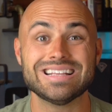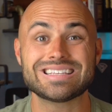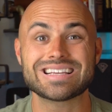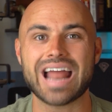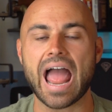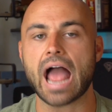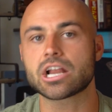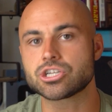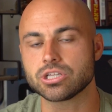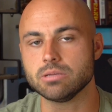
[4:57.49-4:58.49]
This this could
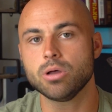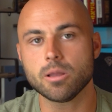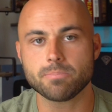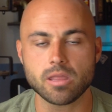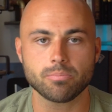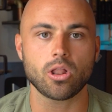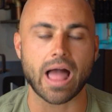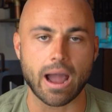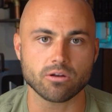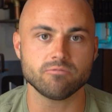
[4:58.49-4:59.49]
actually put people
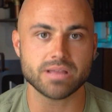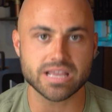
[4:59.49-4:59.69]
out of